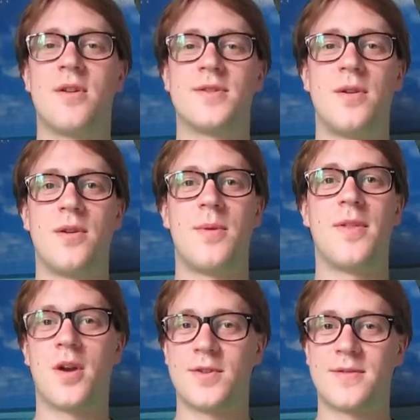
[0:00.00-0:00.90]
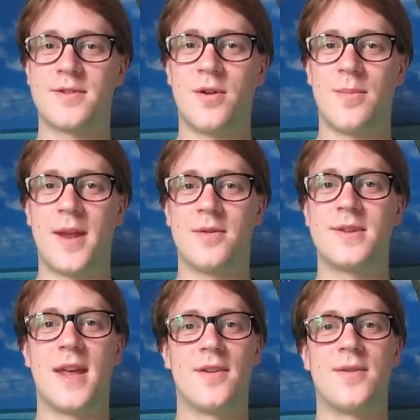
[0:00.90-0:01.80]
got solar, the cost of solar panels
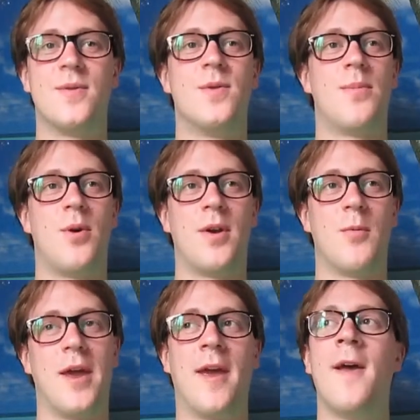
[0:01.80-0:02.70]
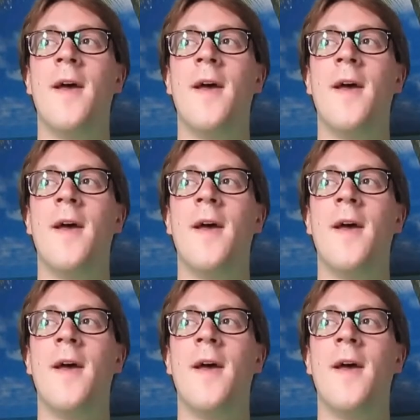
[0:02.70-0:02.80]
down to the point where